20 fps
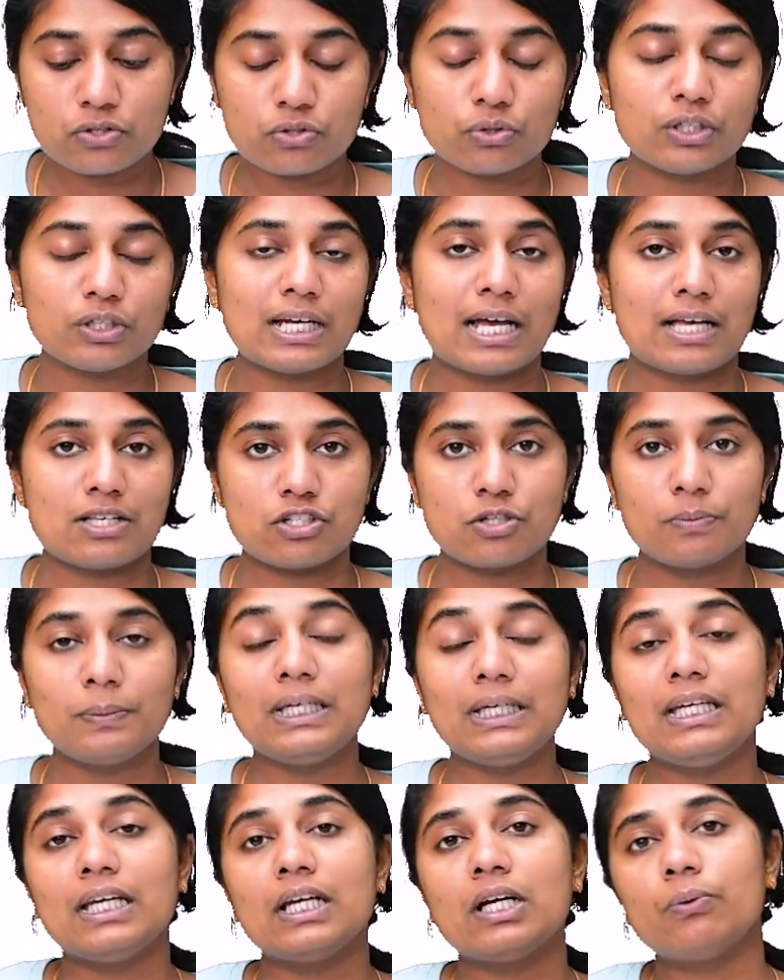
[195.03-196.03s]
So it has to
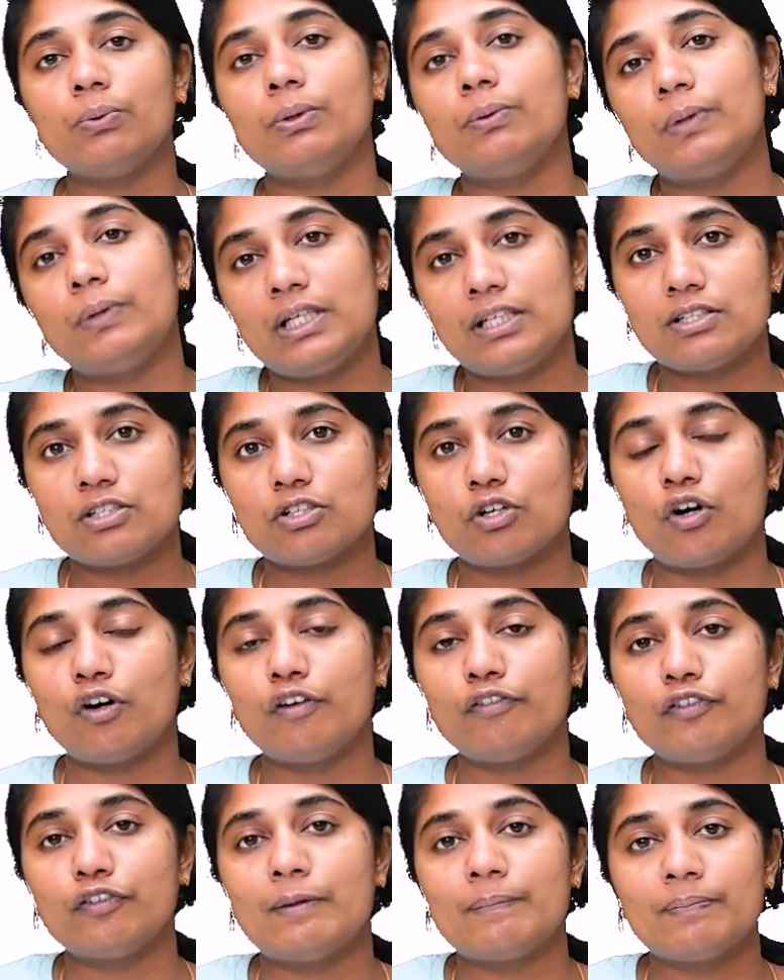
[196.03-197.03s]
be equivalent
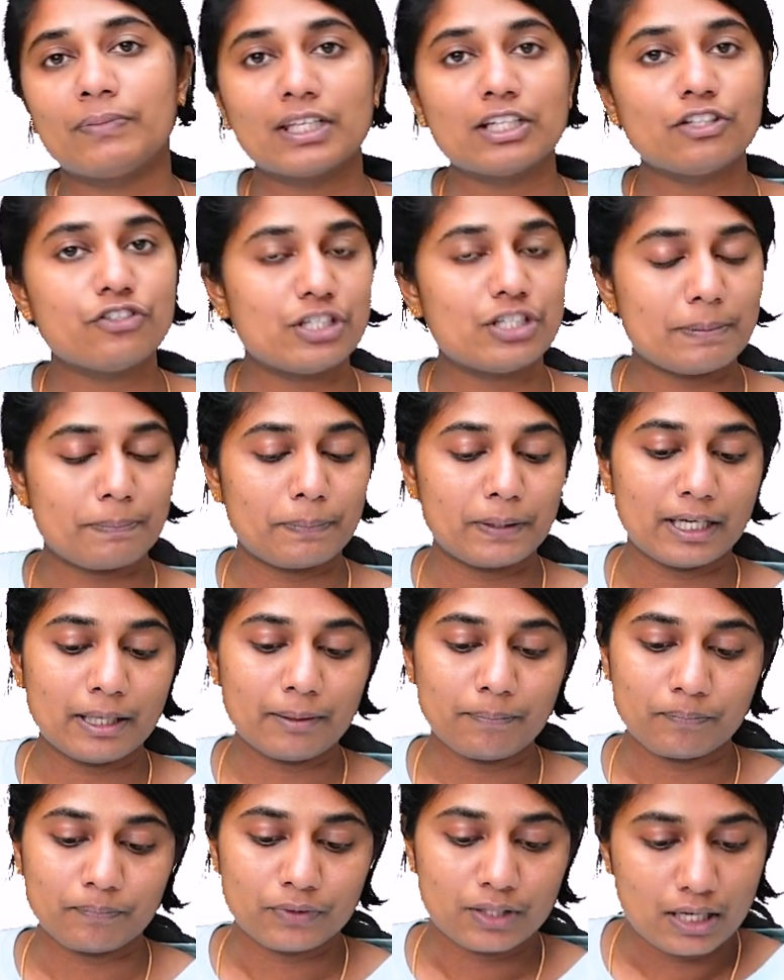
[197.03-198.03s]
of
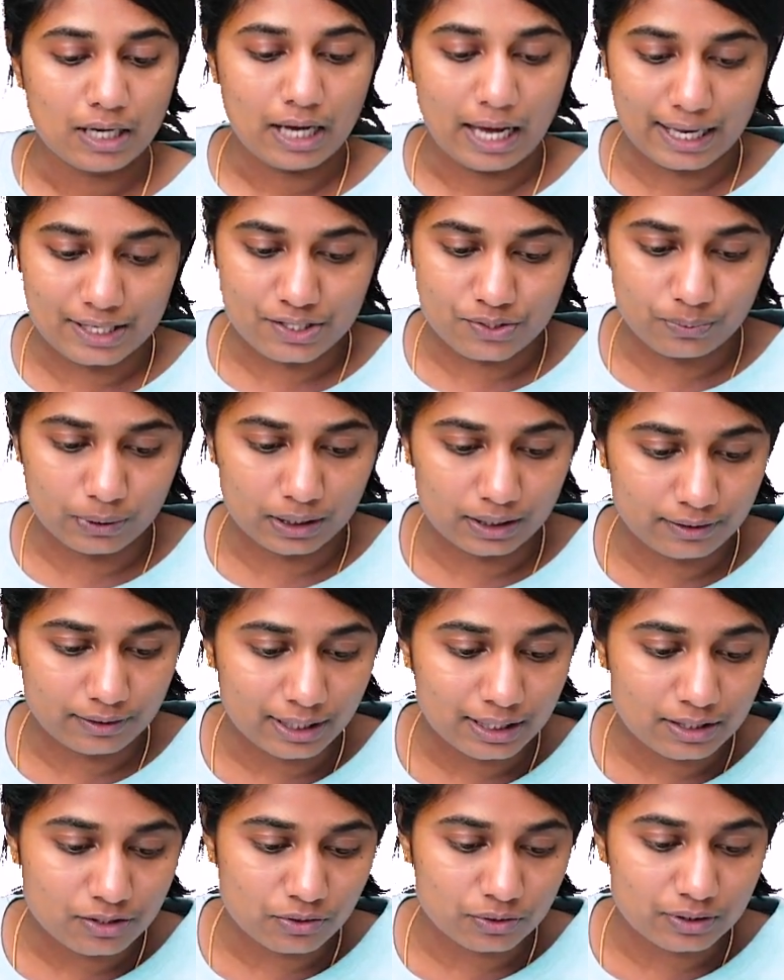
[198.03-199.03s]
GPA as well,
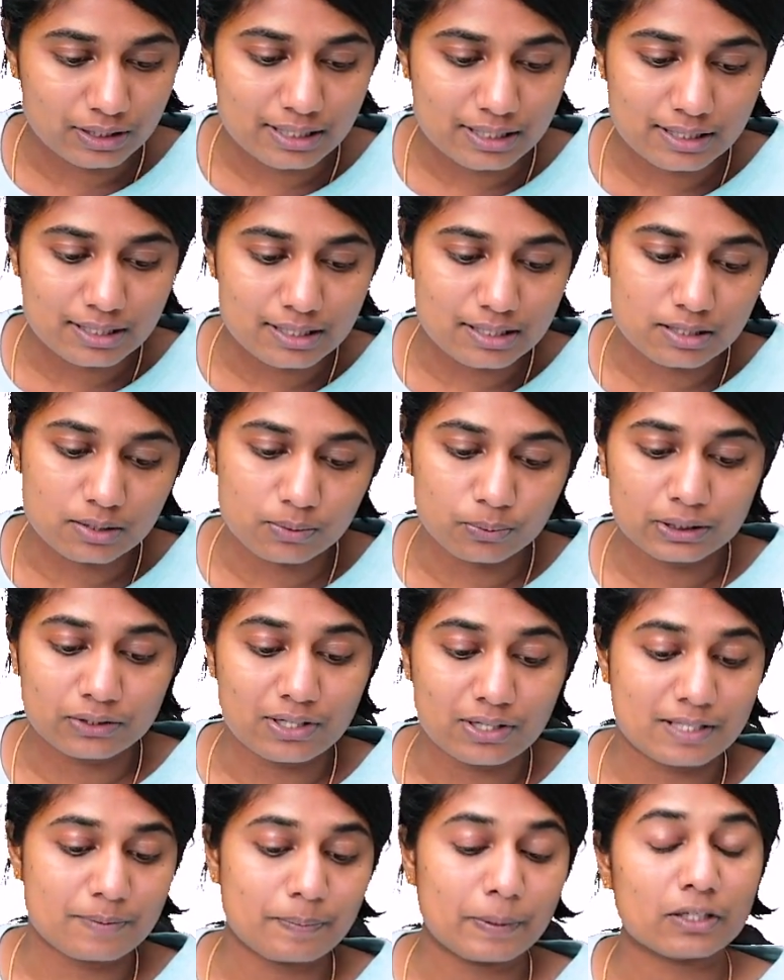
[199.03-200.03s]
right? So this is with
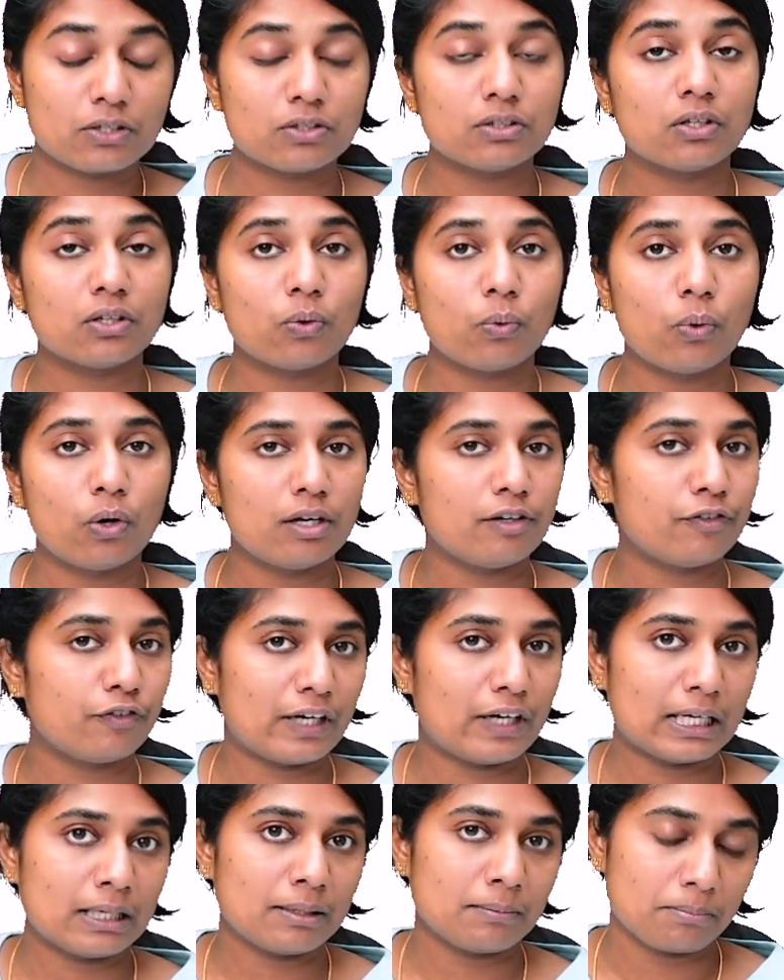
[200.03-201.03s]
respect to the
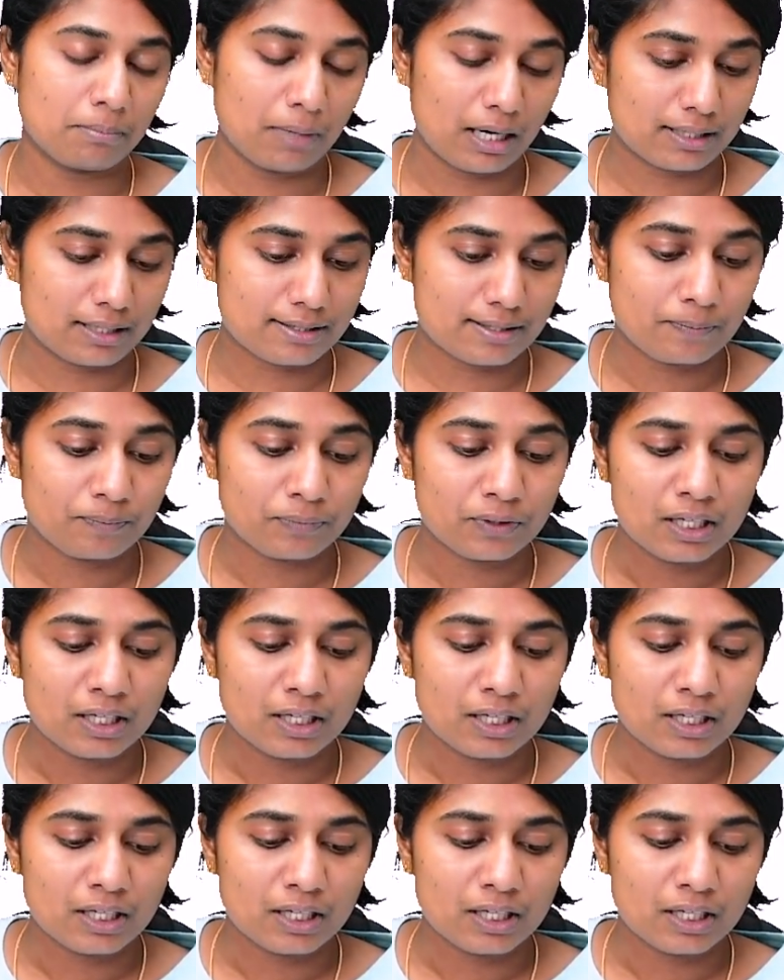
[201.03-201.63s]
qualifying marks.